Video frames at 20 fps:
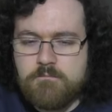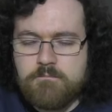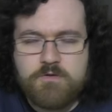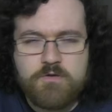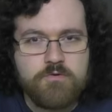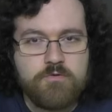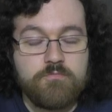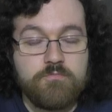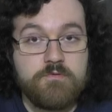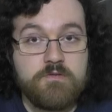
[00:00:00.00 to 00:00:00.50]

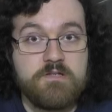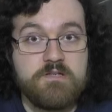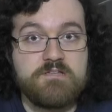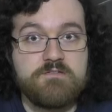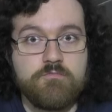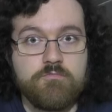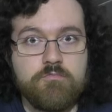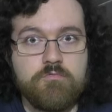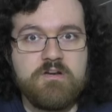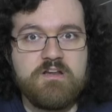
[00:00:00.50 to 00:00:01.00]
it's
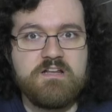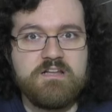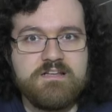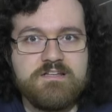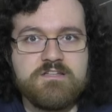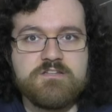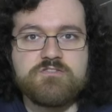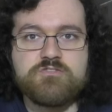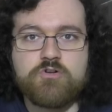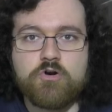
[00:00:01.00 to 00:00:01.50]
really
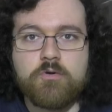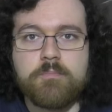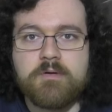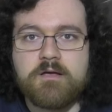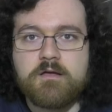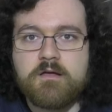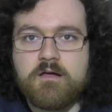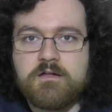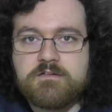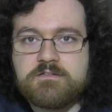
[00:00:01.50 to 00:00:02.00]

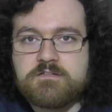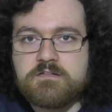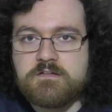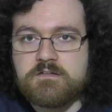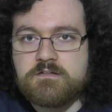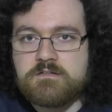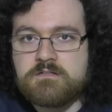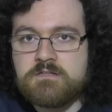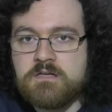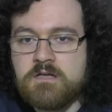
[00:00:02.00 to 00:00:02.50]
disturbing
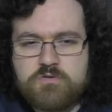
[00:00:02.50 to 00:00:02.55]
content.